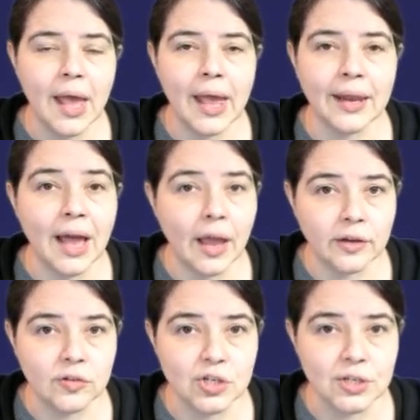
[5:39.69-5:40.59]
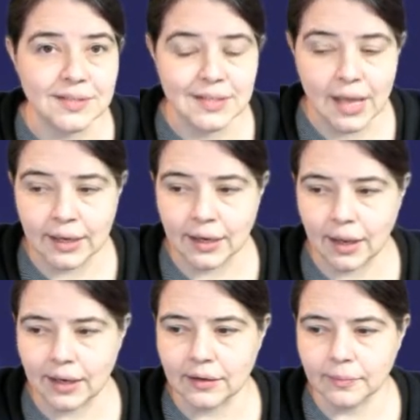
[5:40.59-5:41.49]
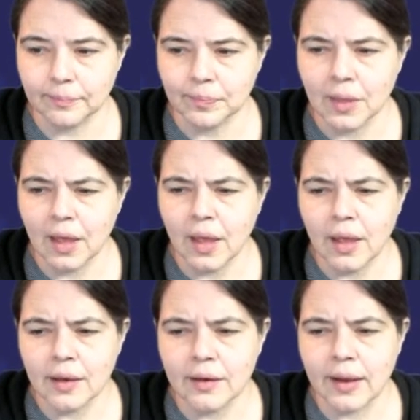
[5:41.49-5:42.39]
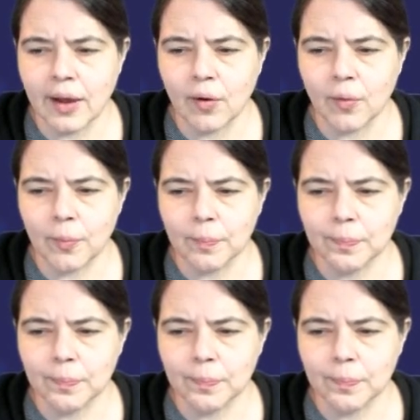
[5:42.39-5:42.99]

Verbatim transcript: and hydrogen cyanide. Now,